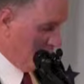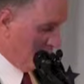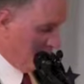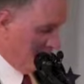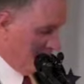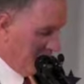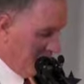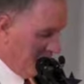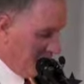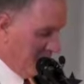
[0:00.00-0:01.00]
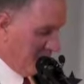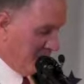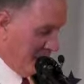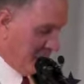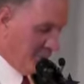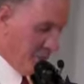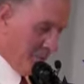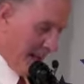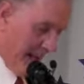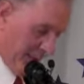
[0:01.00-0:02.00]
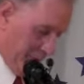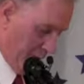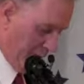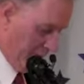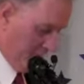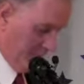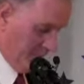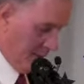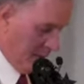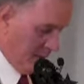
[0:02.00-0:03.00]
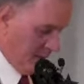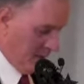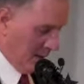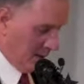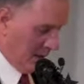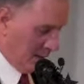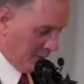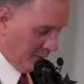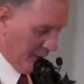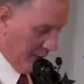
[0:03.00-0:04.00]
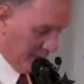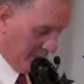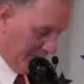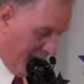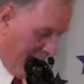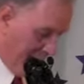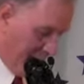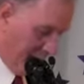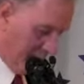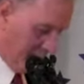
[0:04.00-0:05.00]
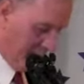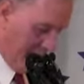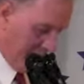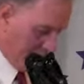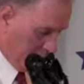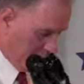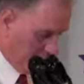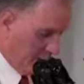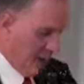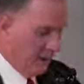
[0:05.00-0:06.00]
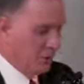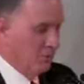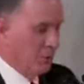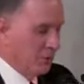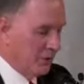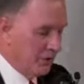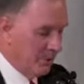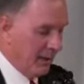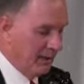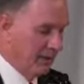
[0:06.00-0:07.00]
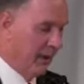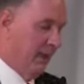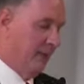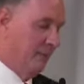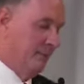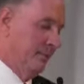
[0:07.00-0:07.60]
Rosemary and Rich. I pledge to match, dollar for dollar, $500 in contributions made tonight.